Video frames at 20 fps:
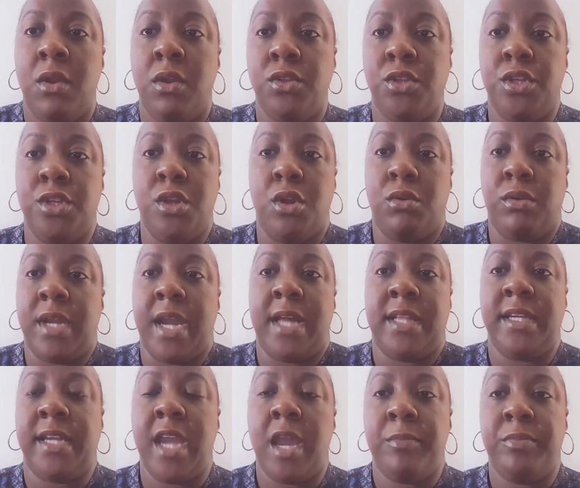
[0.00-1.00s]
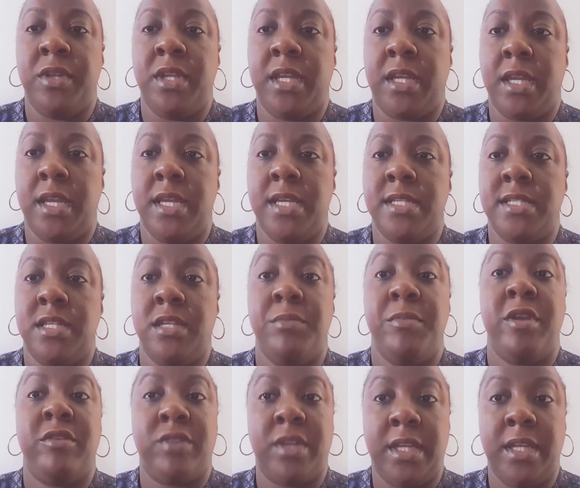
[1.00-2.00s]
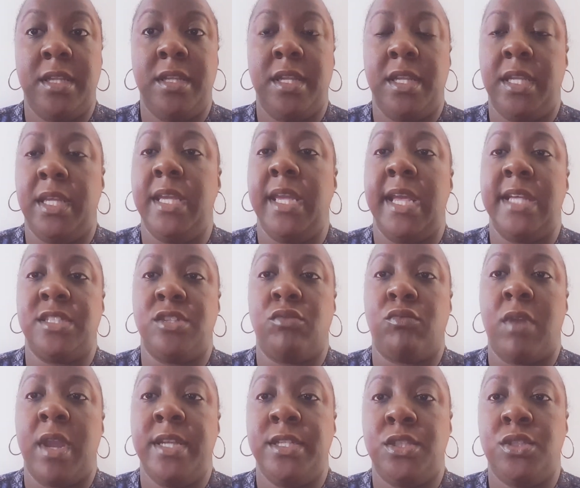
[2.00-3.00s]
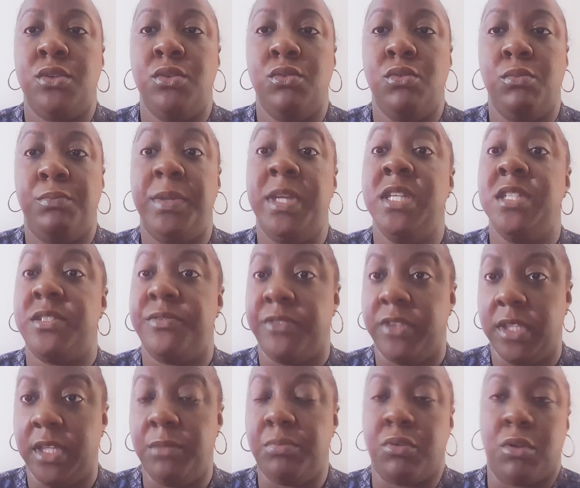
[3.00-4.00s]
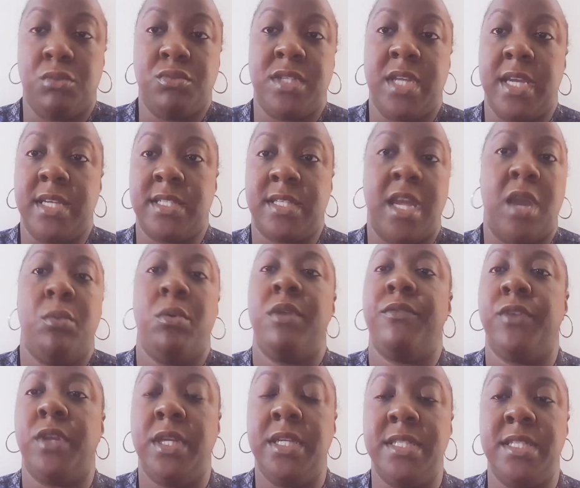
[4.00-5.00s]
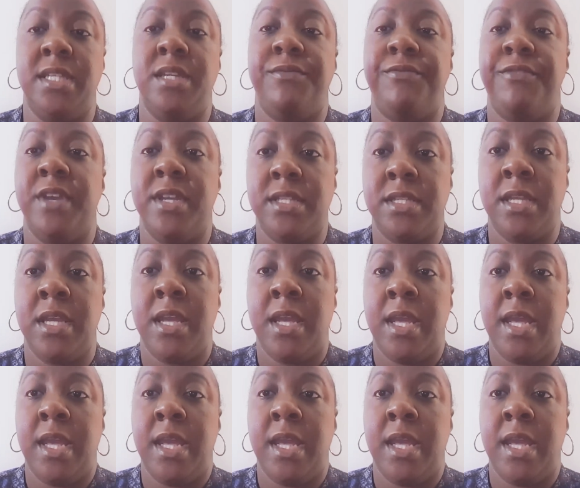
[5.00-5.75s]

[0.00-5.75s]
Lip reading: Colin Kaepernick is an American and he has a right to peacefully protest however he see fit.